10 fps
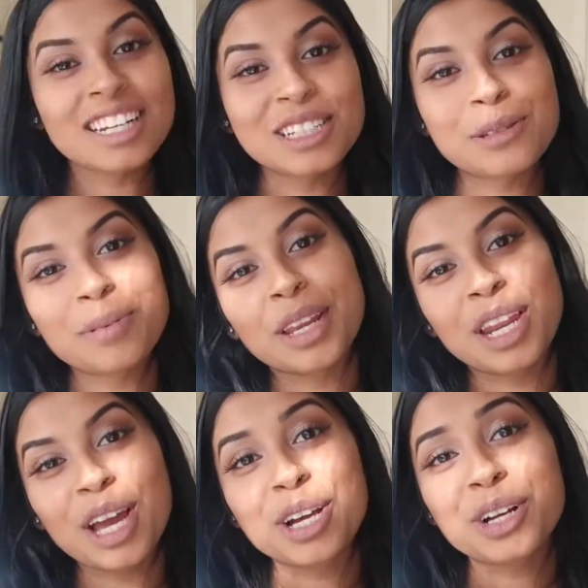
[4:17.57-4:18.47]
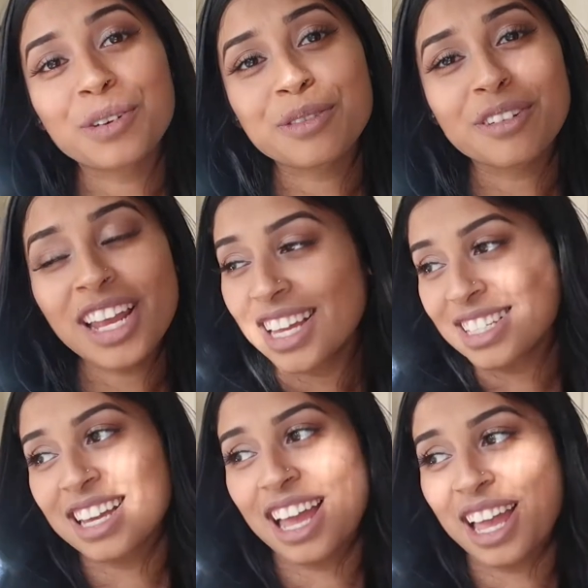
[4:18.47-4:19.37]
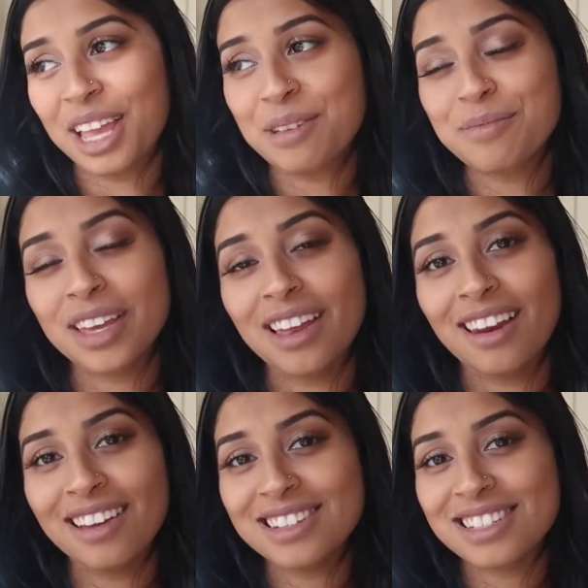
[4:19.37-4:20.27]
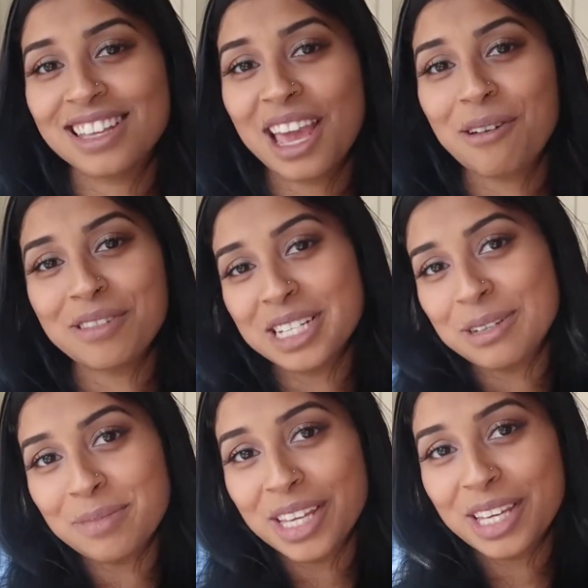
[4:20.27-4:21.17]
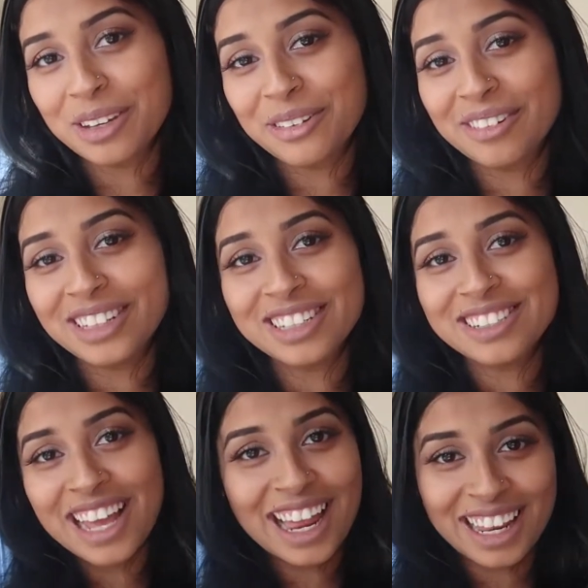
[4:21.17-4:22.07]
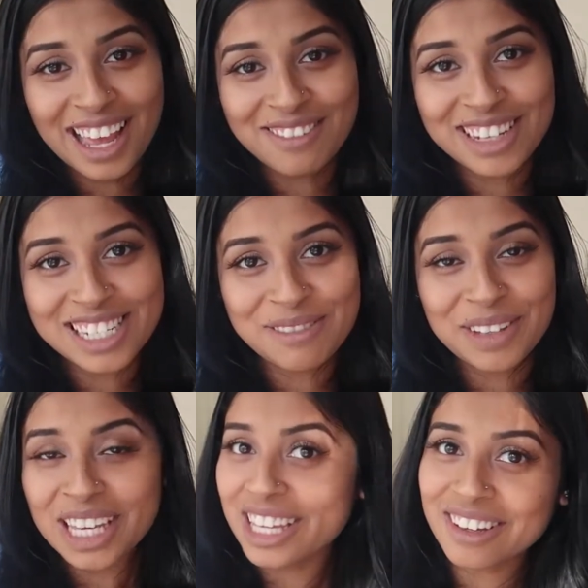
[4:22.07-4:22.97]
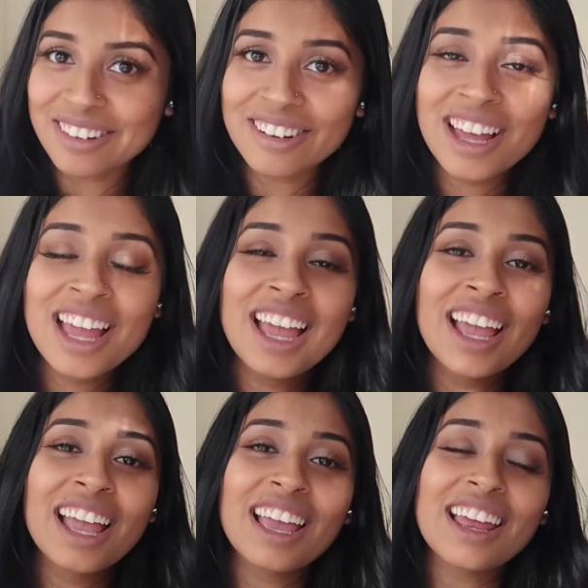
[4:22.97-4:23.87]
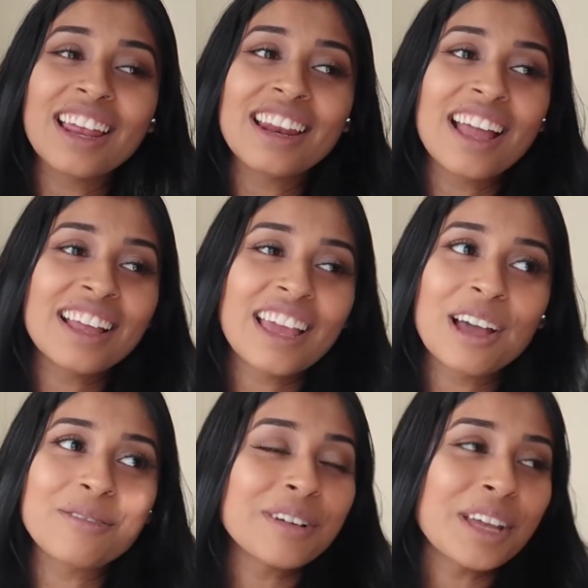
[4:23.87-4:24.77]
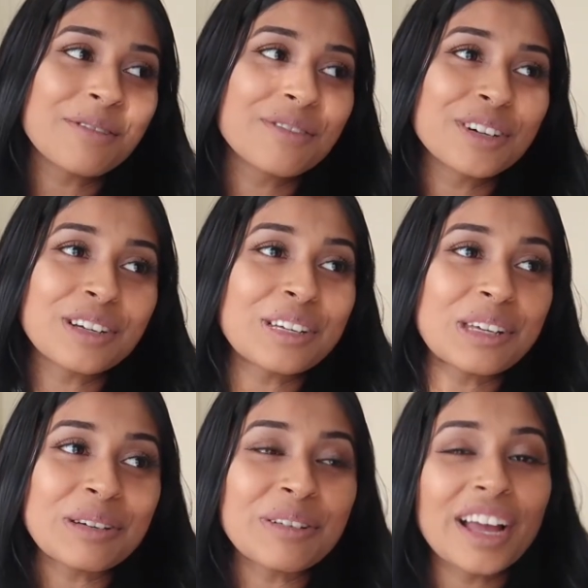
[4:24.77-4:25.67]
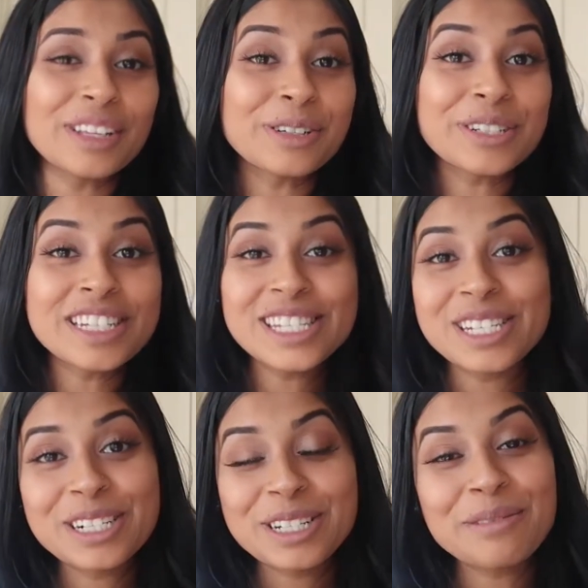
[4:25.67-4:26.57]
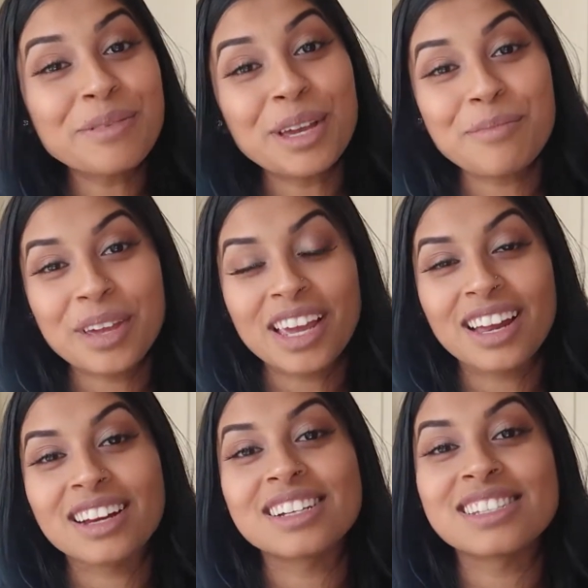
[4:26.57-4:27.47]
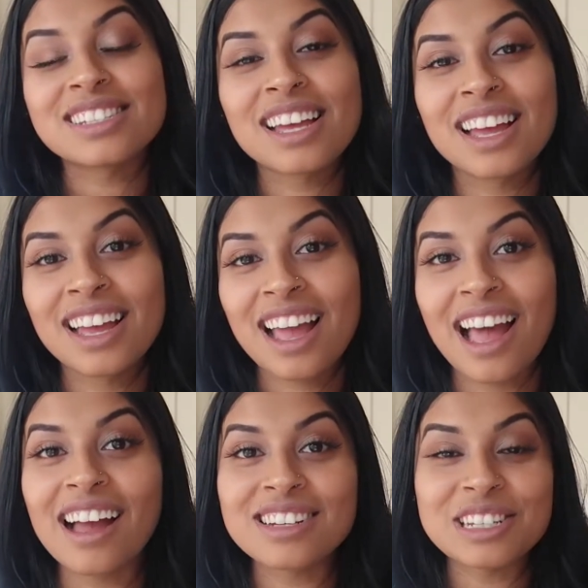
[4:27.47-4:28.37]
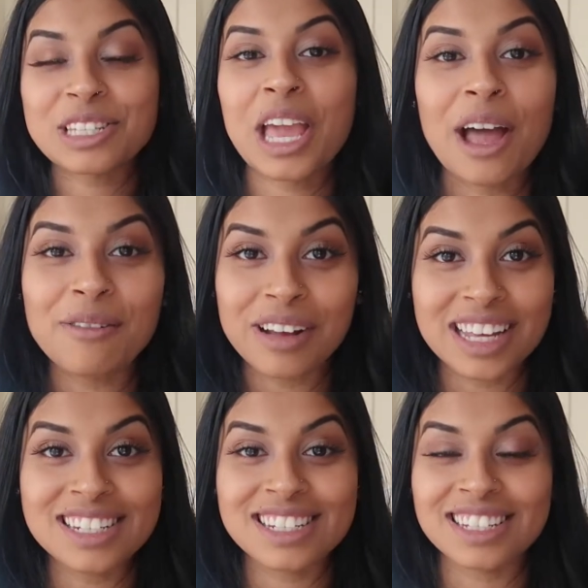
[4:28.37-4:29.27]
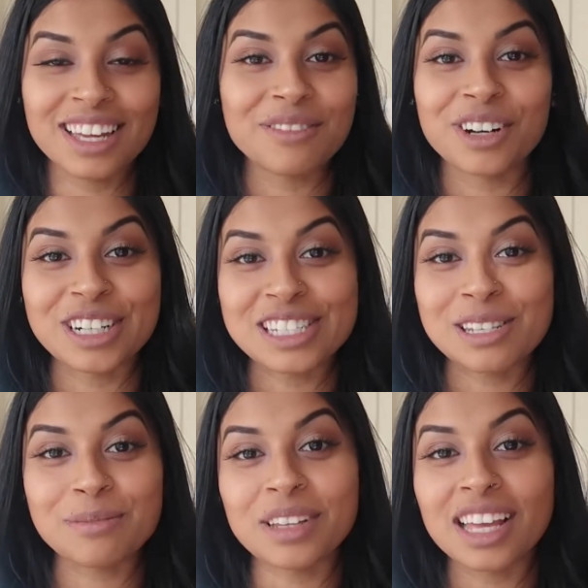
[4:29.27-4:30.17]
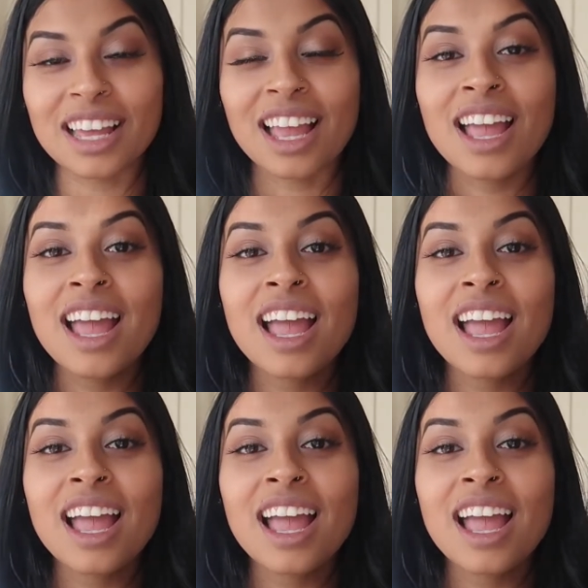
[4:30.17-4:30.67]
And it's been a great time and I just can't wait to meet you and your dad can't wait to meet you. And I can't wait for you and your sister to meet because I just can't wait to give her a sibling.